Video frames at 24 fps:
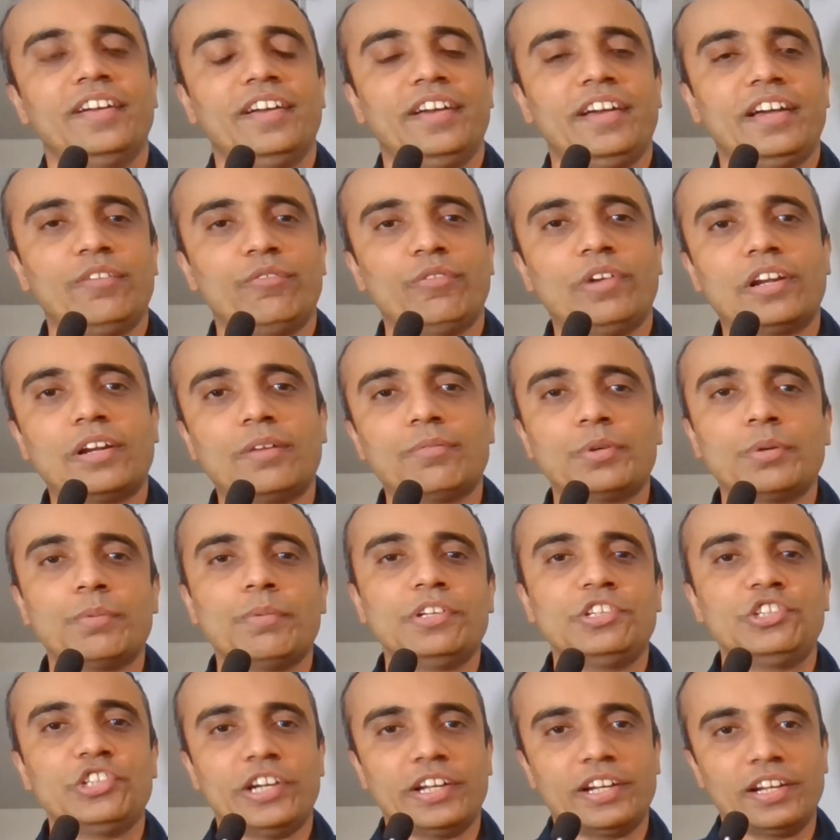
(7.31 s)
and welcome to my
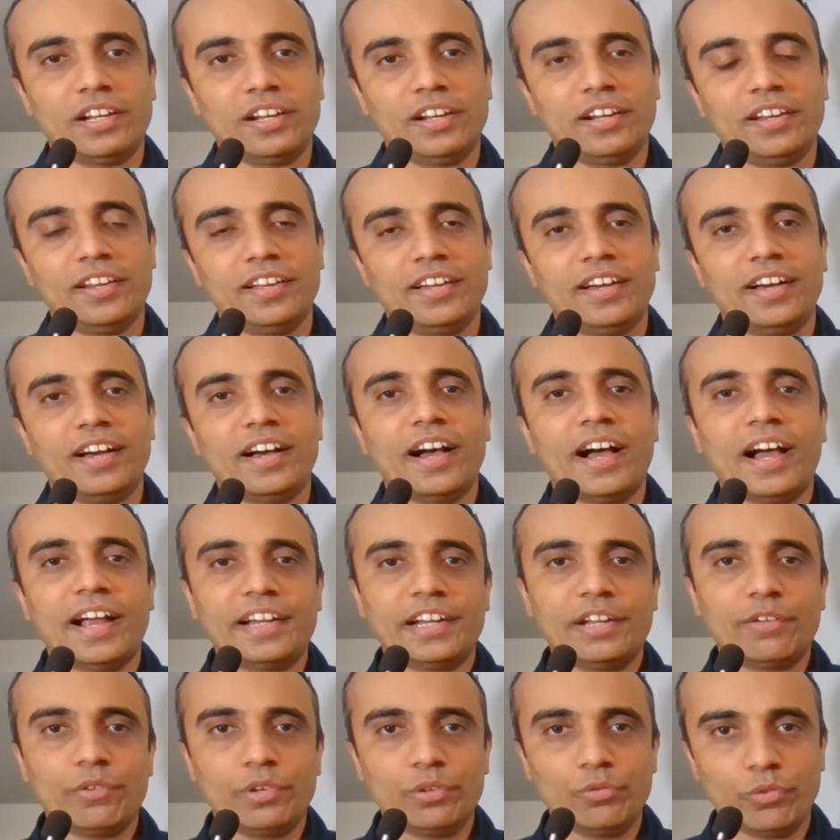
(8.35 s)
channel
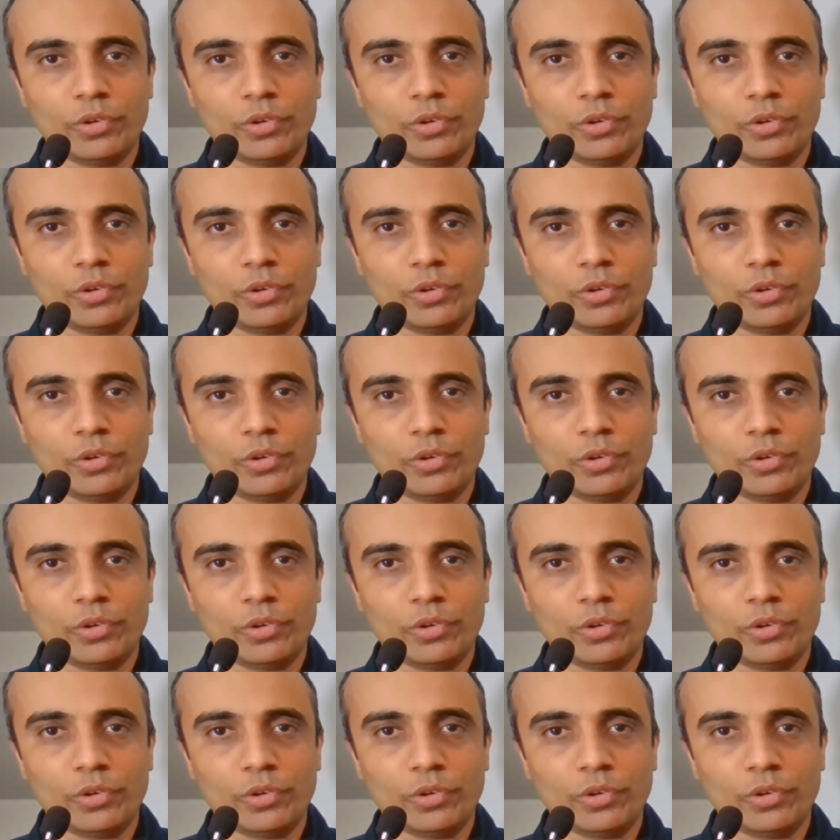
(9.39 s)
IT with